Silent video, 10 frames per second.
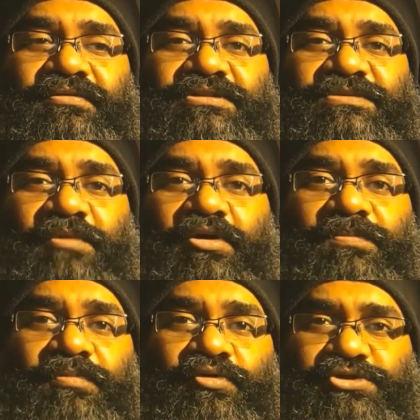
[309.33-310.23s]
small
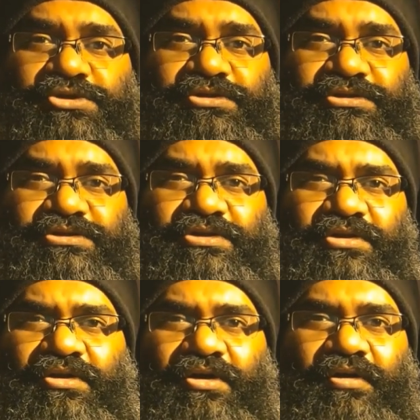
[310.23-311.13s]
portions
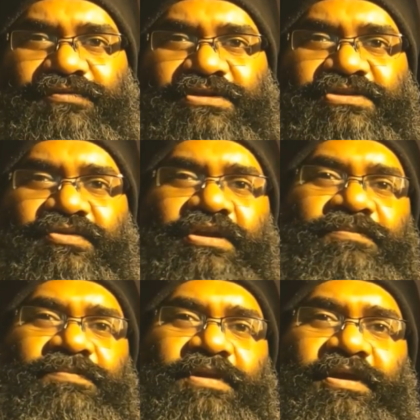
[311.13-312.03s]
of the
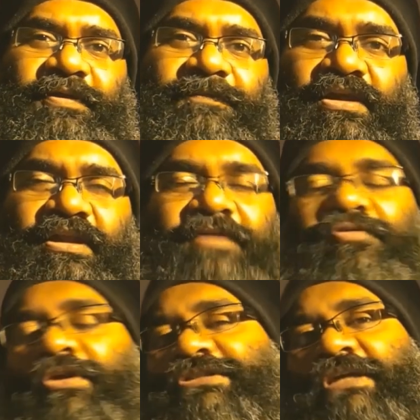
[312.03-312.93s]
screenplay. Like,
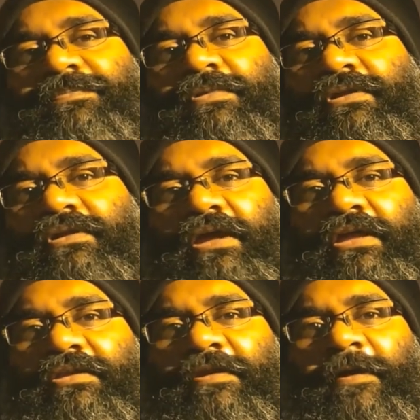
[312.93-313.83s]
for example, in